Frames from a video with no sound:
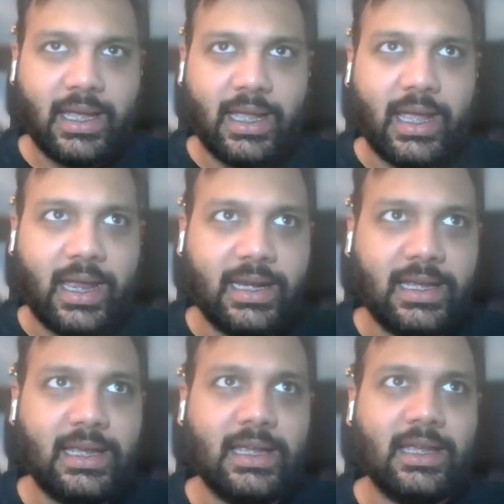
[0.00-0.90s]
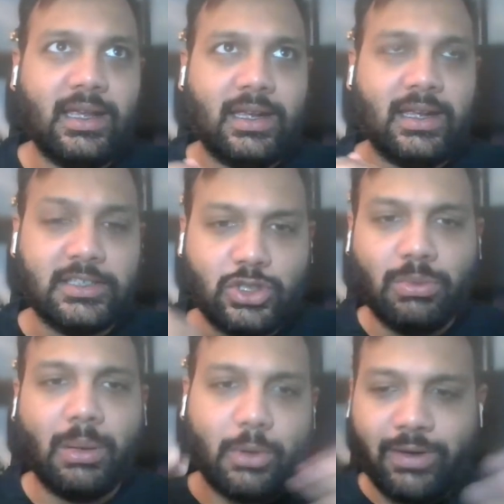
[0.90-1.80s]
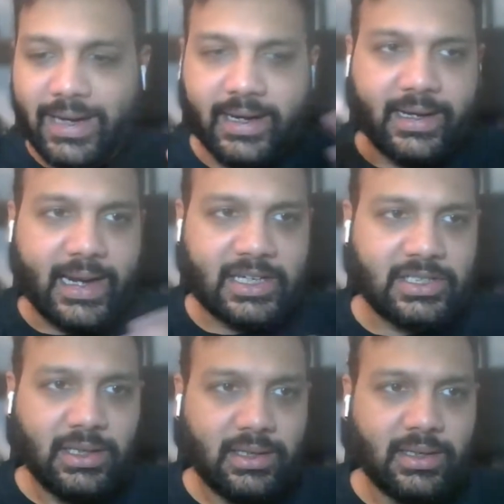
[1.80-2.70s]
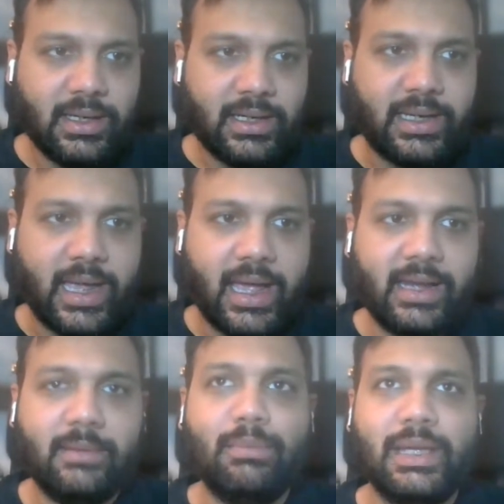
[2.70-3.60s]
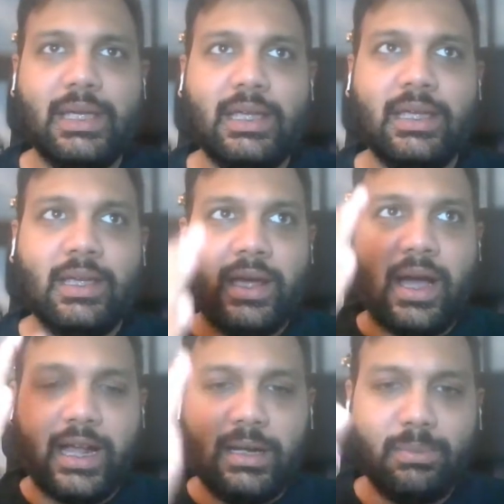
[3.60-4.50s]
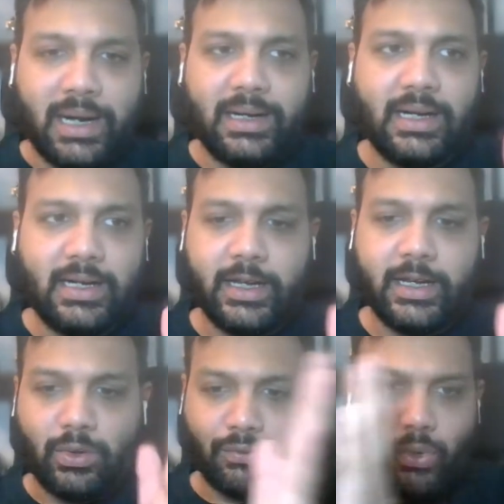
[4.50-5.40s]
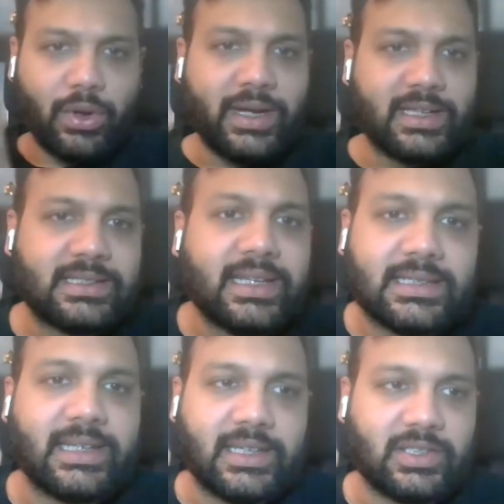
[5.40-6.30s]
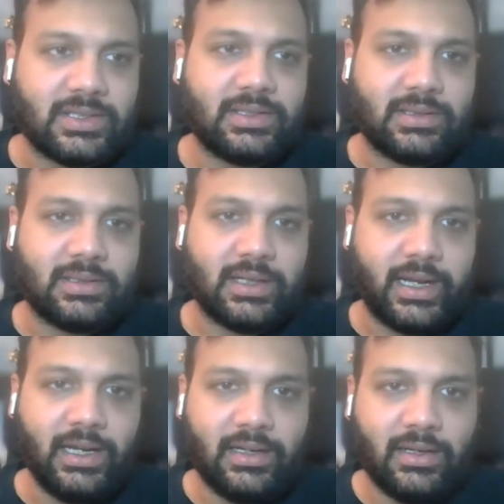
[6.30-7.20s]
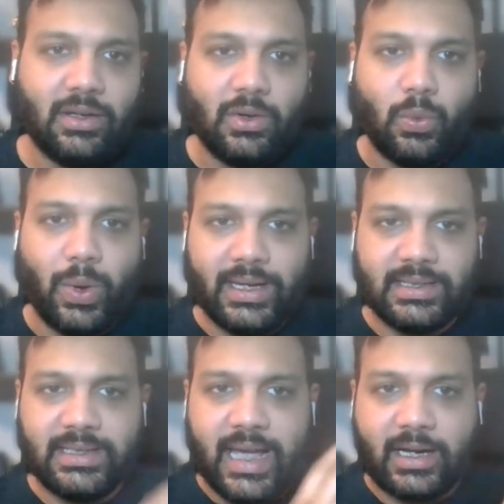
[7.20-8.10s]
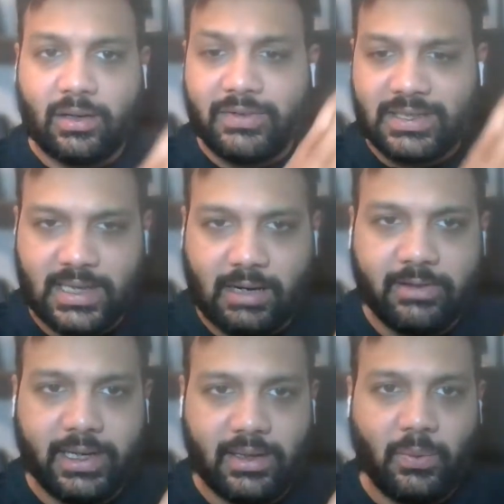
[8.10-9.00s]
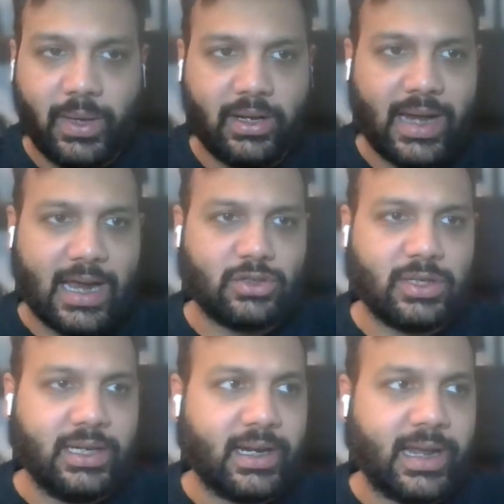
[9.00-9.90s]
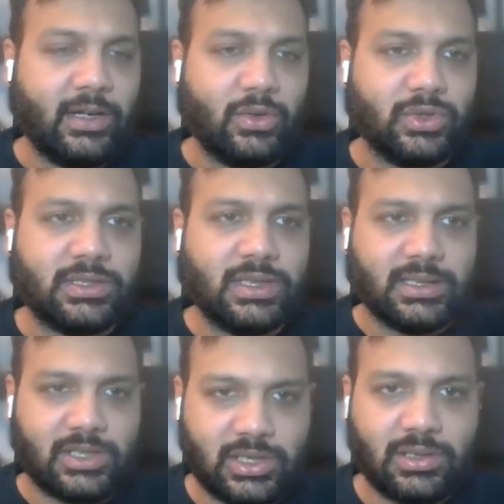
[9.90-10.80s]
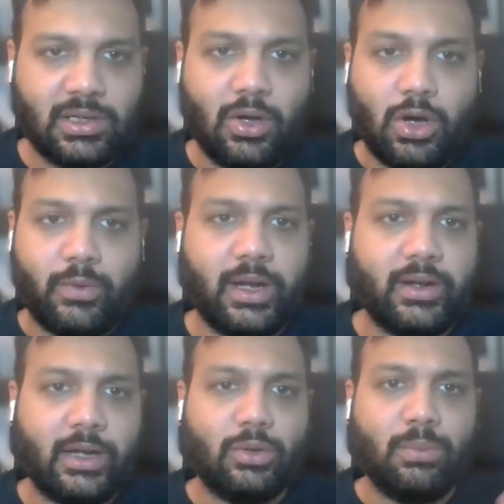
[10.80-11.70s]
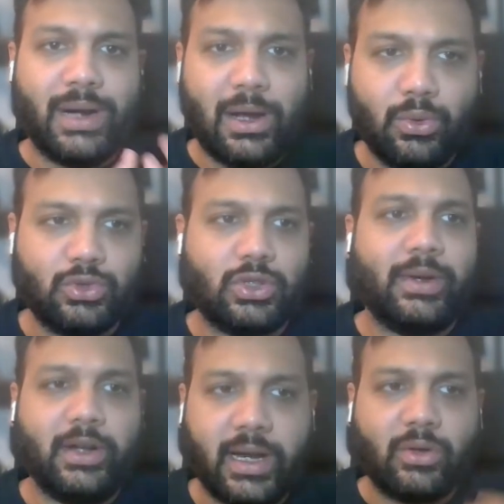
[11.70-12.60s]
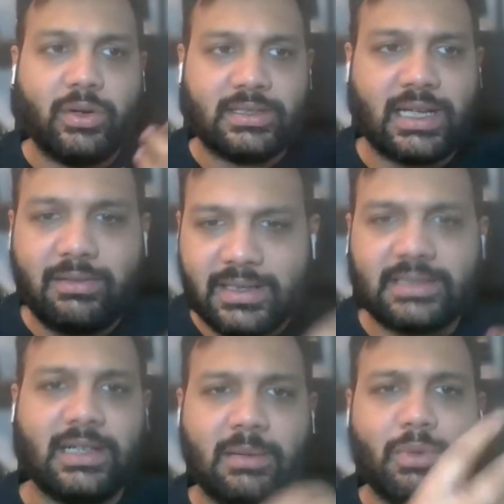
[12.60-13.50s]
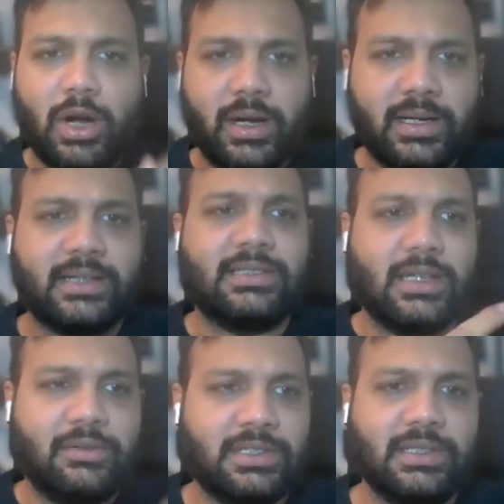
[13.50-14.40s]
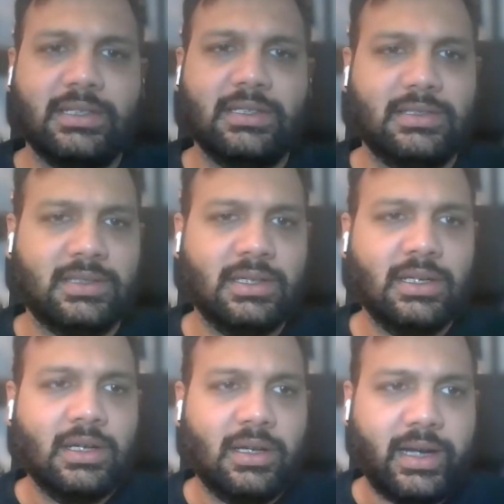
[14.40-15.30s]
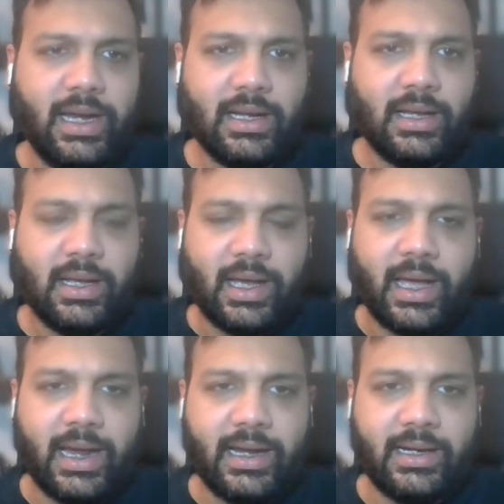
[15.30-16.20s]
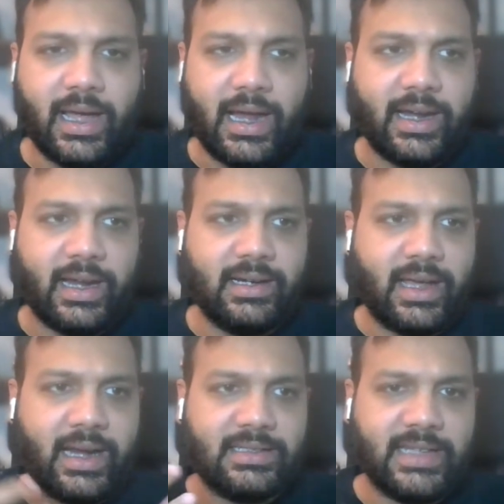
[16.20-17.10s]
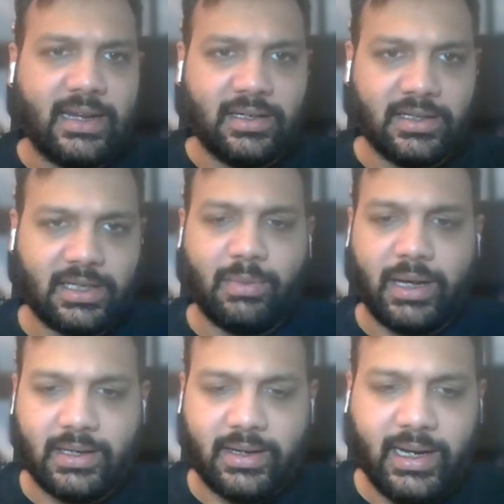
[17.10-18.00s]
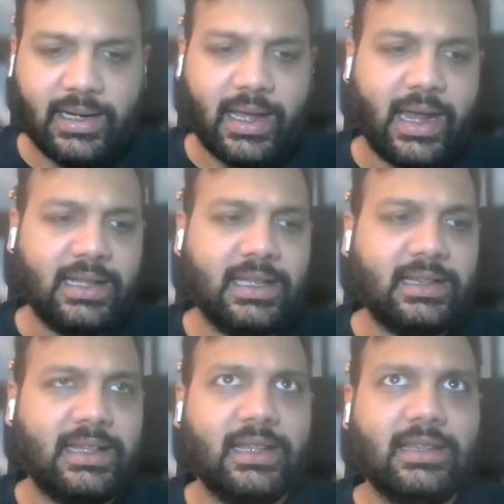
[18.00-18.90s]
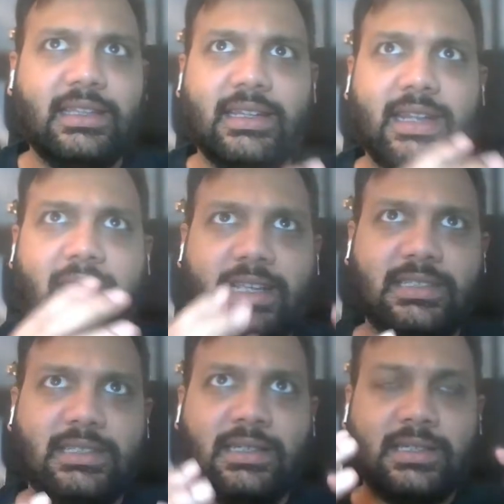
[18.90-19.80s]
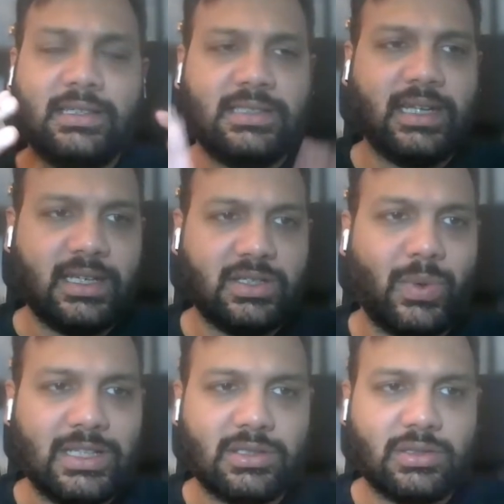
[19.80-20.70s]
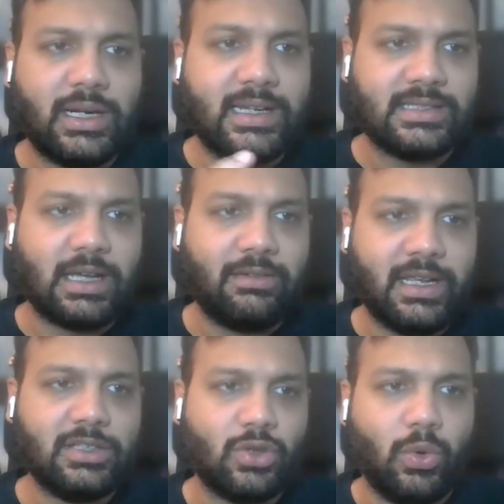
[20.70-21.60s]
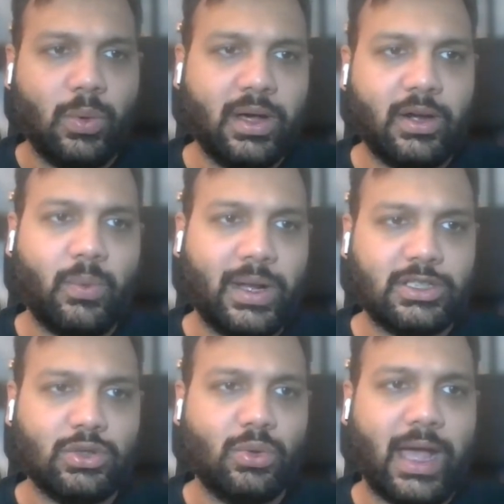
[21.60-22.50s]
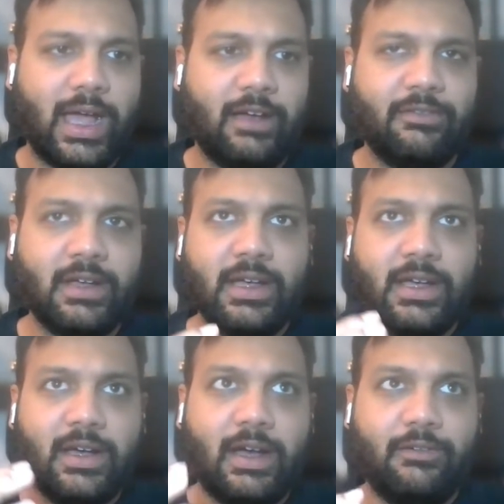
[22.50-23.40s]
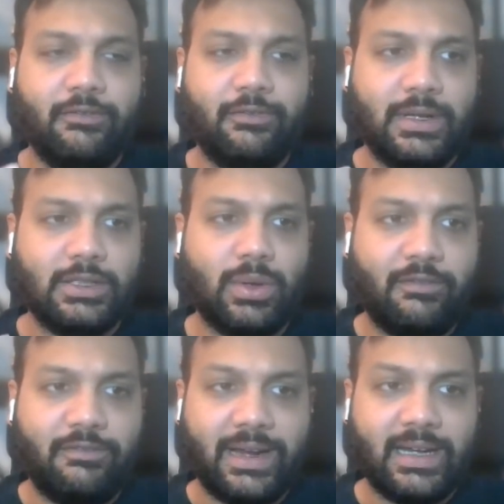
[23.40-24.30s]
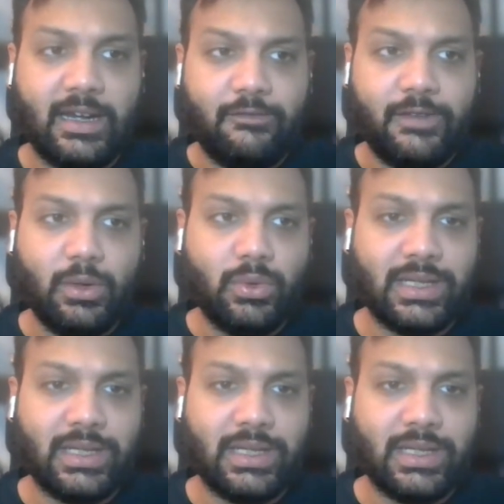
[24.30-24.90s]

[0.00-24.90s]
any consumer provider interaction can be unbundled into 4 distinct stages, right? One is the act of discovery, where you're actually trying to search, or where you're trying to browse, or where you're trying to discover certain products, services, right? And sellers, and right. And then the next stage, once the discovery is over, once you have finally viewed the